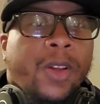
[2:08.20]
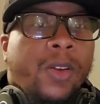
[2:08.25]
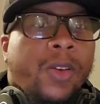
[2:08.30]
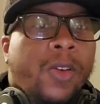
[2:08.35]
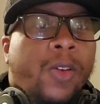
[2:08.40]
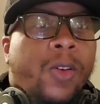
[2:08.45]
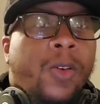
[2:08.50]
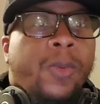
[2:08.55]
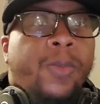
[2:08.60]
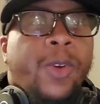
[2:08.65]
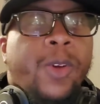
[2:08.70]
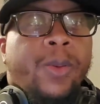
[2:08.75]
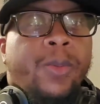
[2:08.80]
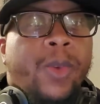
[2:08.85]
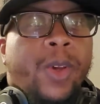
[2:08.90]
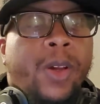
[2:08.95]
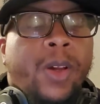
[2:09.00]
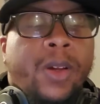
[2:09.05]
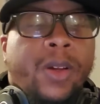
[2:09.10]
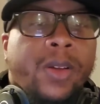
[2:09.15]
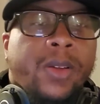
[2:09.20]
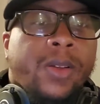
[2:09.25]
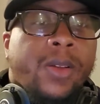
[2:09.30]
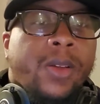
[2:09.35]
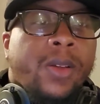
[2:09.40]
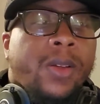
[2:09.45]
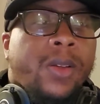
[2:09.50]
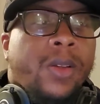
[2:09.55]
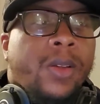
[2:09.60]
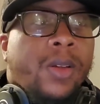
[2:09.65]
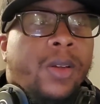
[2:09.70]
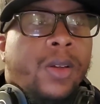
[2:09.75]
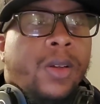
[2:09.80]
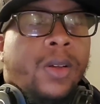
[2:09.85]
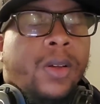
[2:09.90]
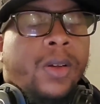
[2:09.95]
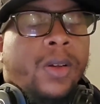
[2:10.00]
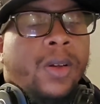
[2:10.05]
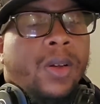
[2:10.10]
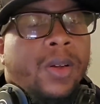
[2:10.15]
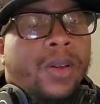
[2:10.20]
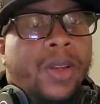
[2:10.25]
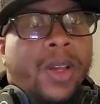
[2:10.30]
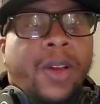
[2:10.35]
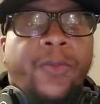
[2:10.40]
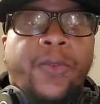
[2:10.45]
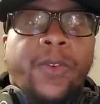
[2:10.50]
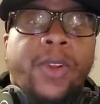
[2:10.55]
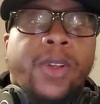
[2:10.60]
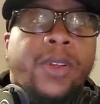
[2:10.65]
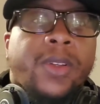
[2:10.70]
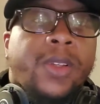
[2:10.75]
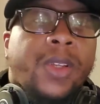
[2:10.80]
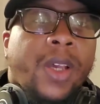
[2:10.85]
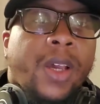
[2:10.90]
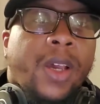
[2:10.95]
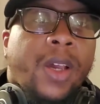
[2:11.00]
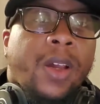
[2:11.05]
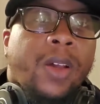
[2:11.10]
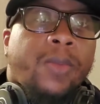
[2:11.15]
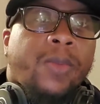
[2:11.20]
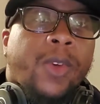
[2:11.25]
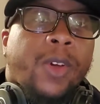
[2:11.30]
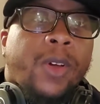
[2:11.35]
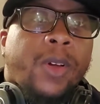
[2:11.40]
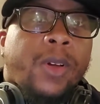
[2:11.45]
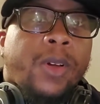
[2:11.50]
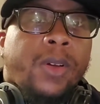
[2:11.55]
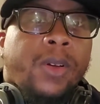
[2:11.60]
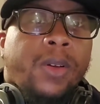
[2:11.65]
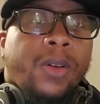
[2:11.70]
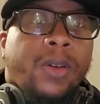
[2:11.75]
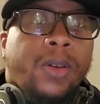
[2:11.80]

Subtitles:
a little bit, man, because it's definitely sad, man.